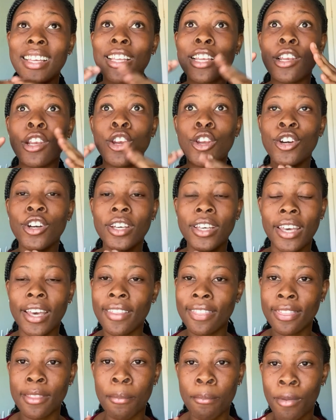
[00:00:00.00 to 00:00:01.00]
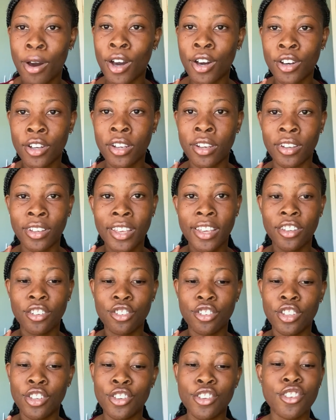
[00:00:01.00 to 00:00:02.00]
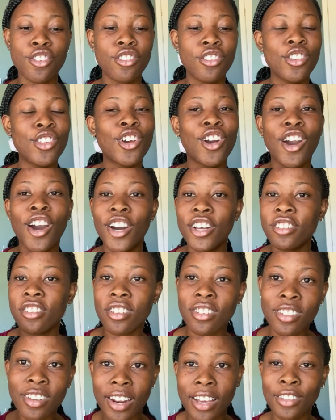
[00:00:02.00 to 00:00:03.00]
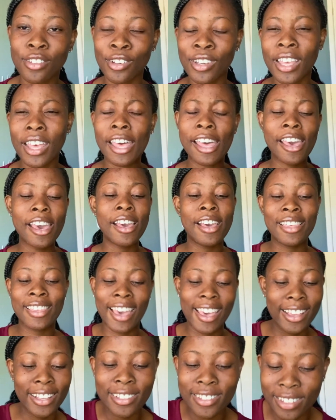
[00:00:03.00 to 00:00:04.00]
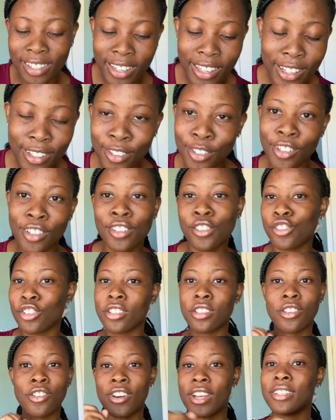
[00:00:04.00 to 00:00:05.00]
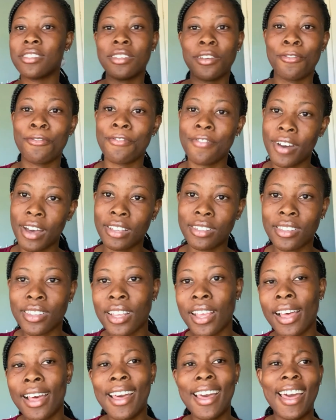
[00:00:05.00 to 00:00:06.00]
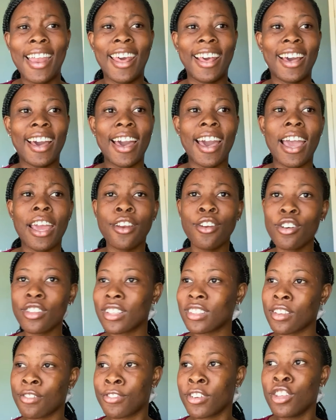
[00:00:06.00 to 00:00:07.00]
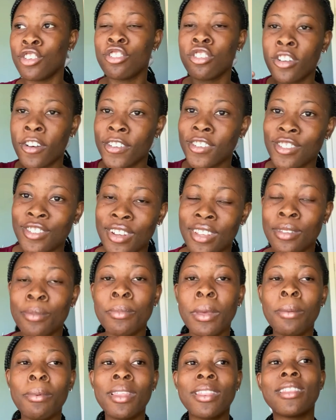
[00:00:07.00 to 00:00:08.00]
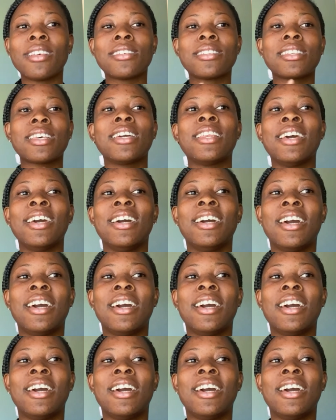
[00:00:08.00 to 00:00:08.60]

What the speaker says: look at the mark allocation. You can't just write, okay, guys, land, and just write it fast. Like, I know the definition of stress, maybe they said